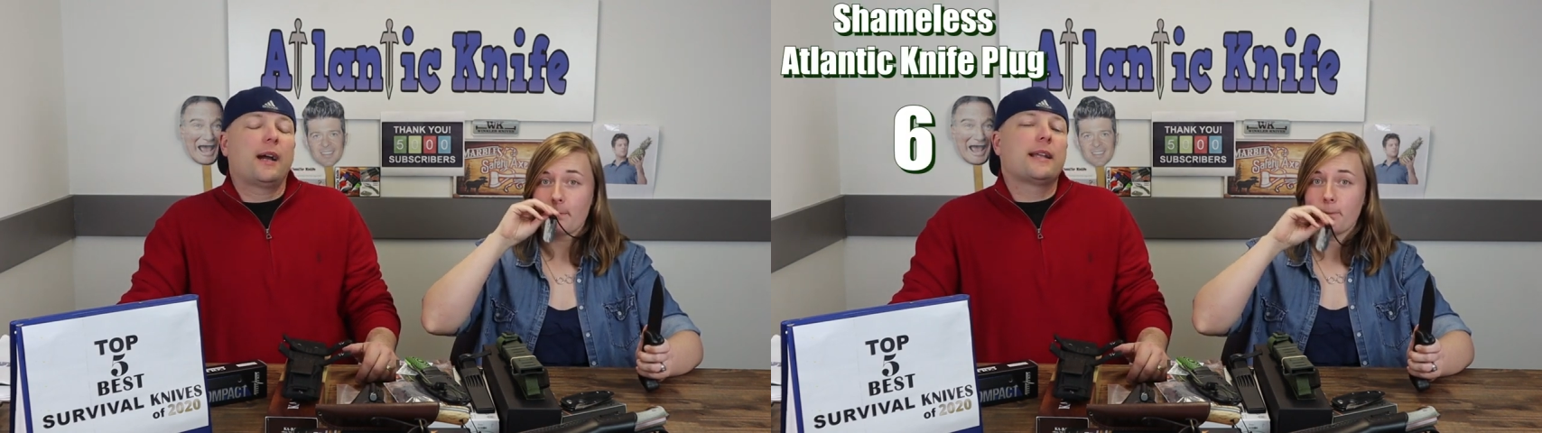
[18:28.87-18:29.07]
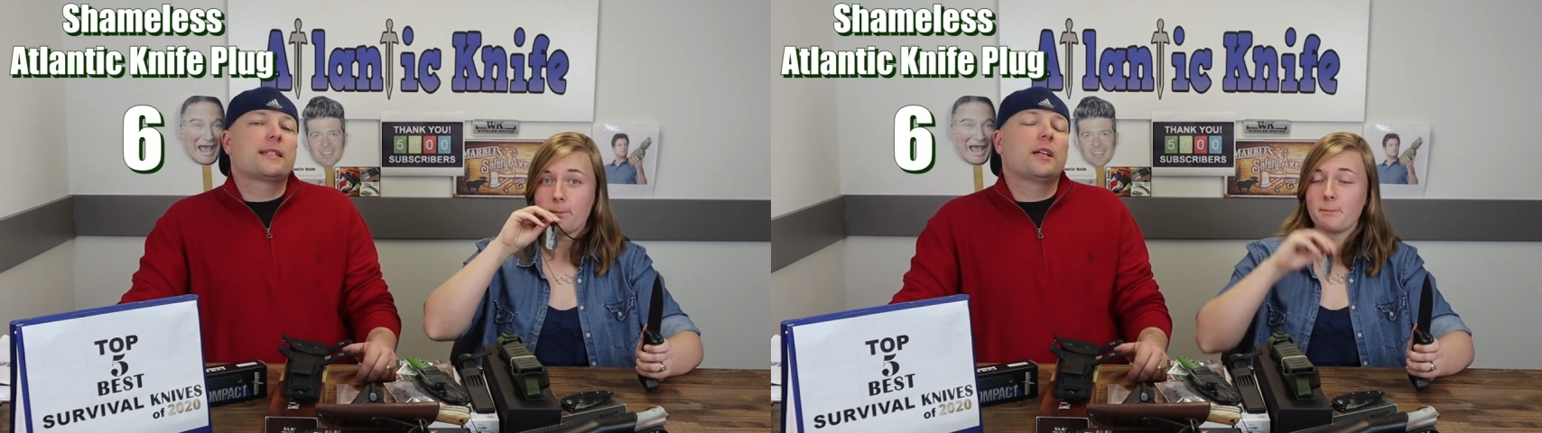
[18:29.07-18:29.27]
Speaker 1: All
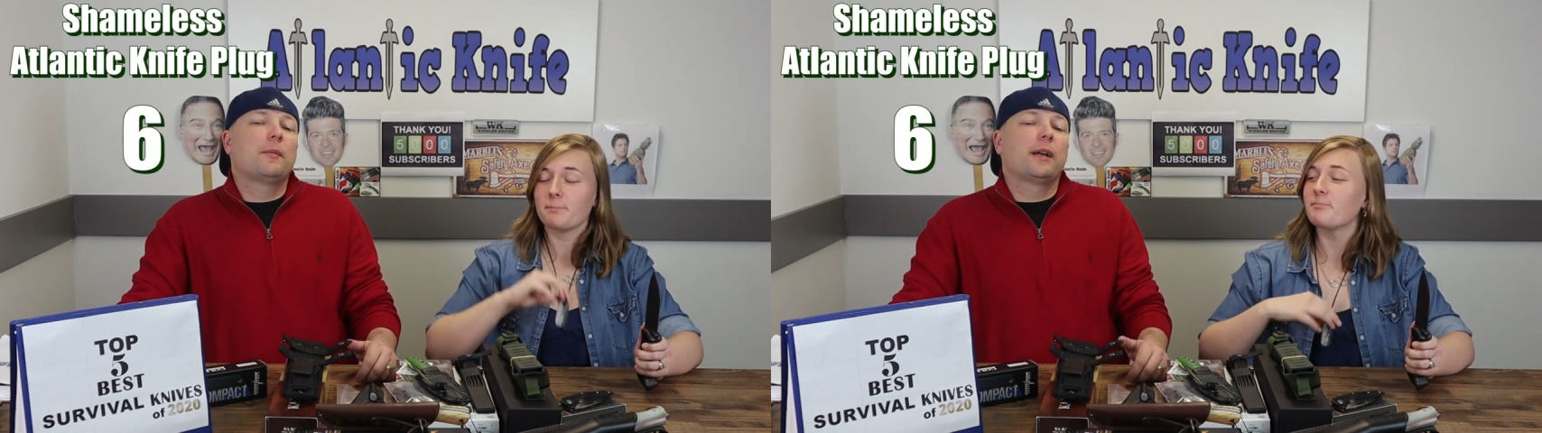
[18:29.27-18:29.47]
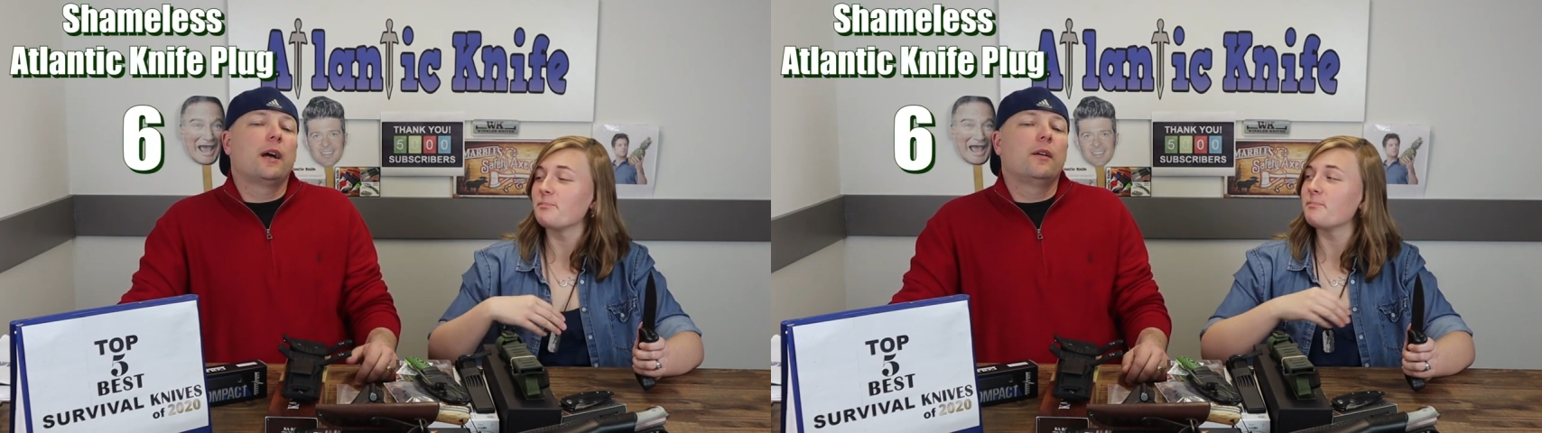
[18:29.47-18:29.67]
right, so
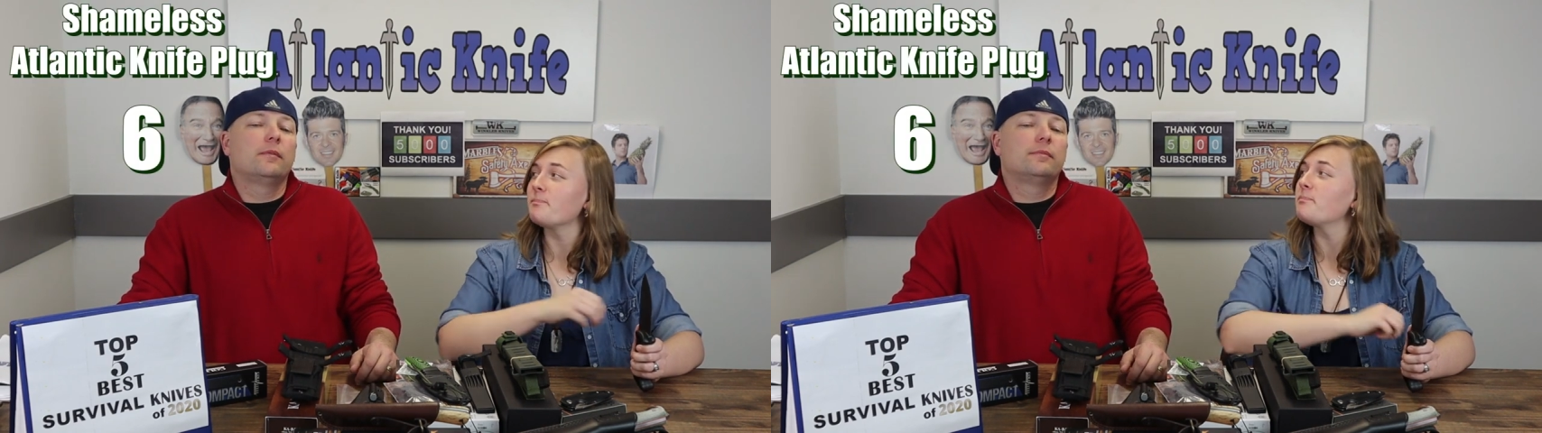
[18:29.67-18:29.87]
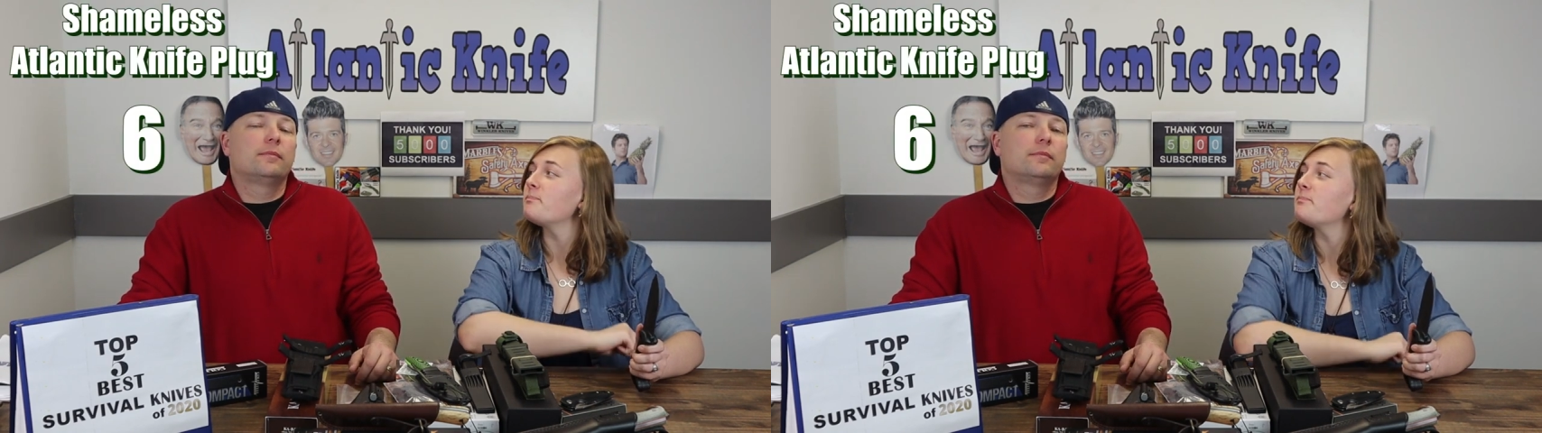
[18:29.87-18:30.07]
here we go.
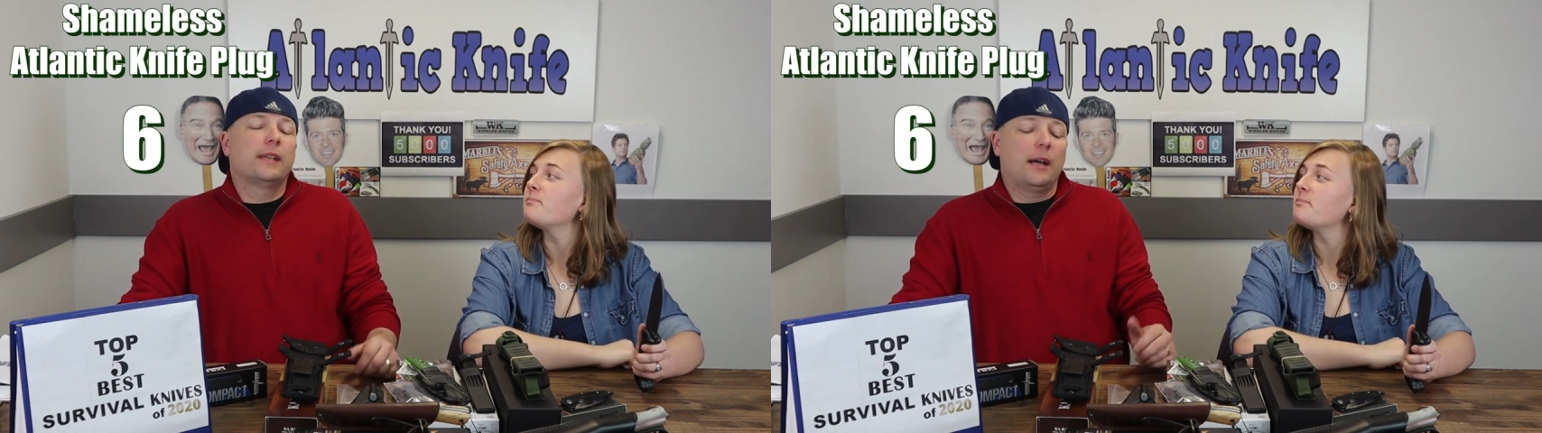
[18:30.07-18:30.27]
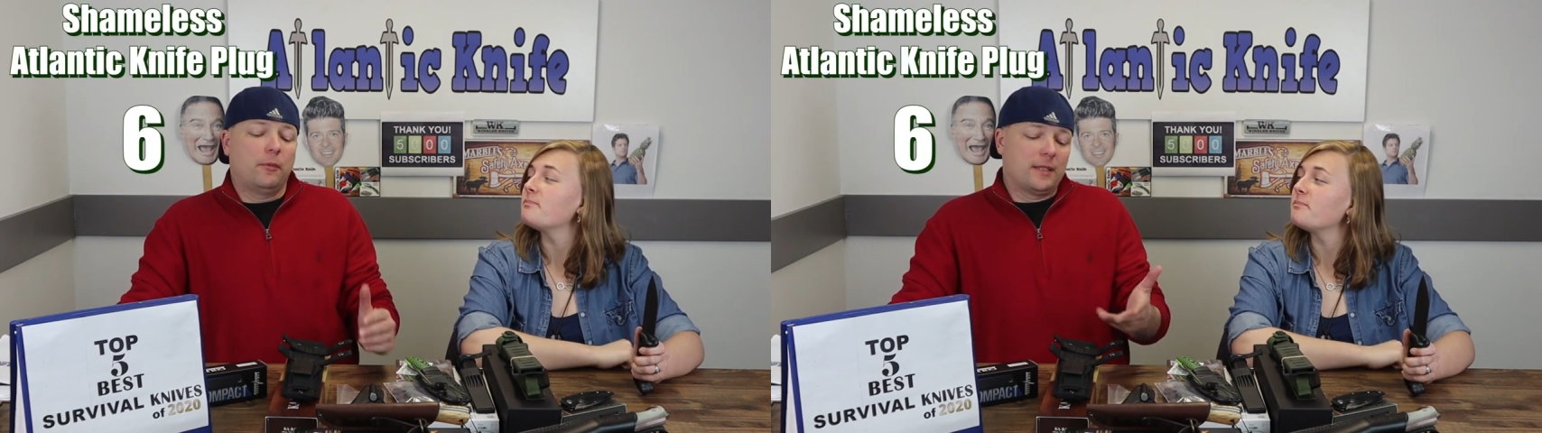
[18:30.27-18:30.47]

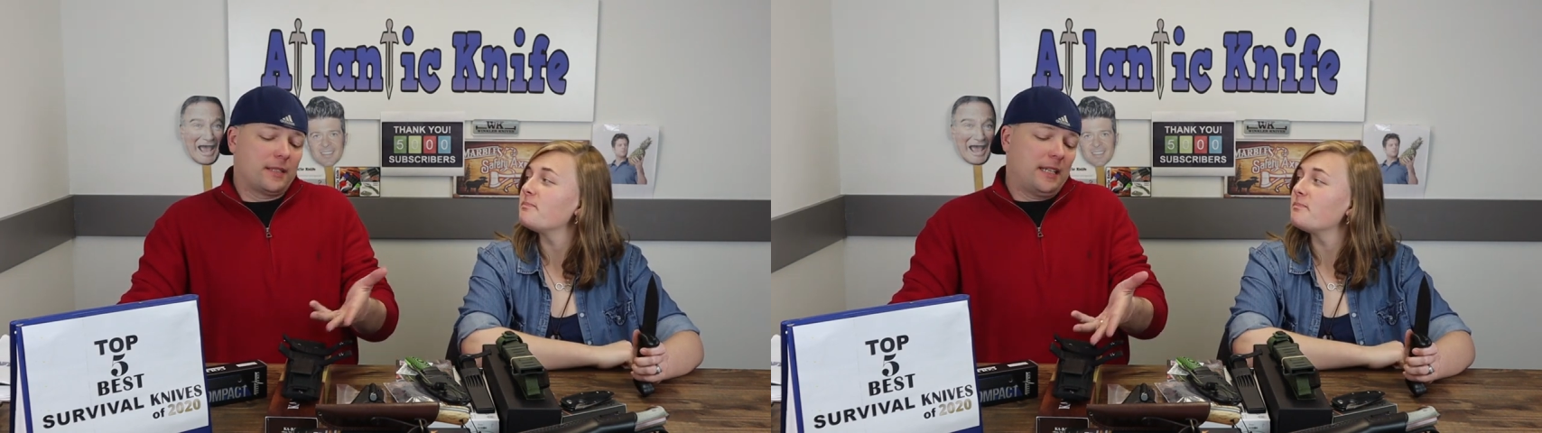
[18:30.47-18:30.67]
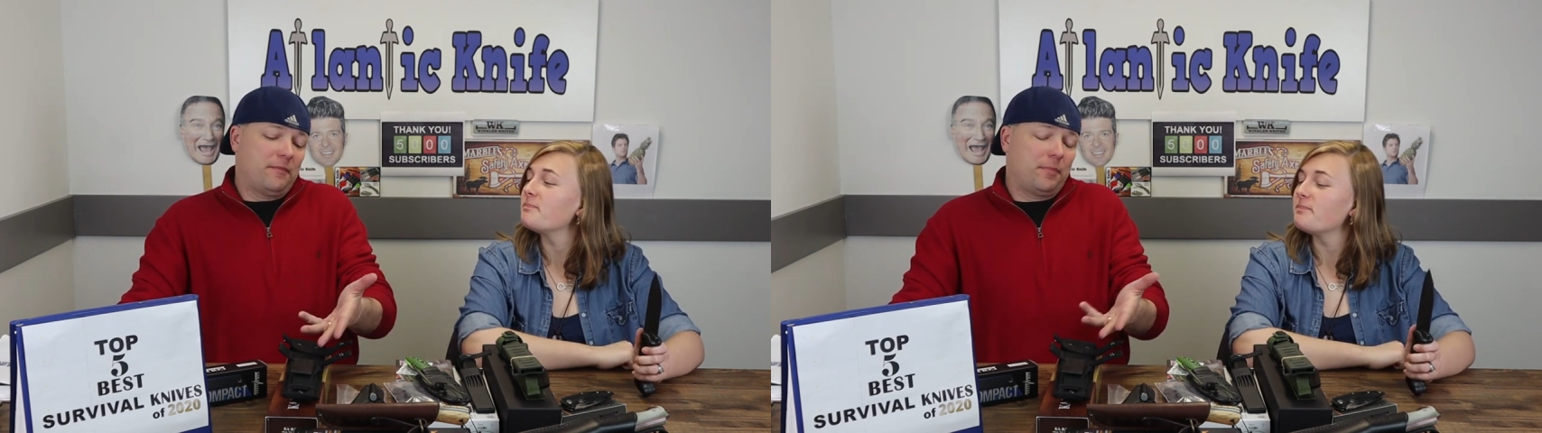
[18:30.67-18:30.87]
That
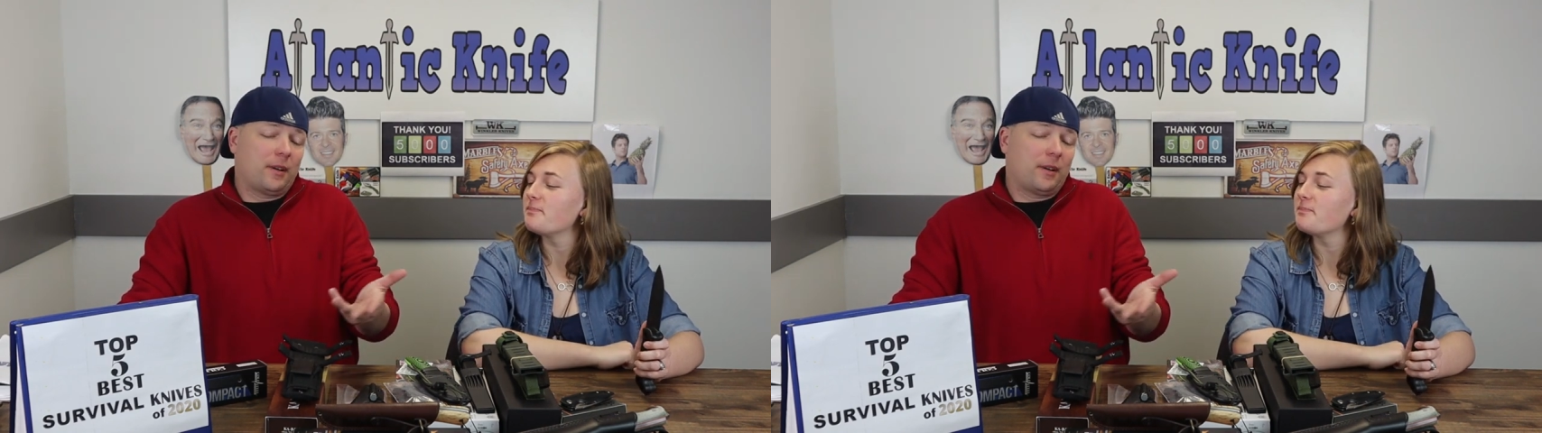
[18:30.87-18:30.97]
wasn't even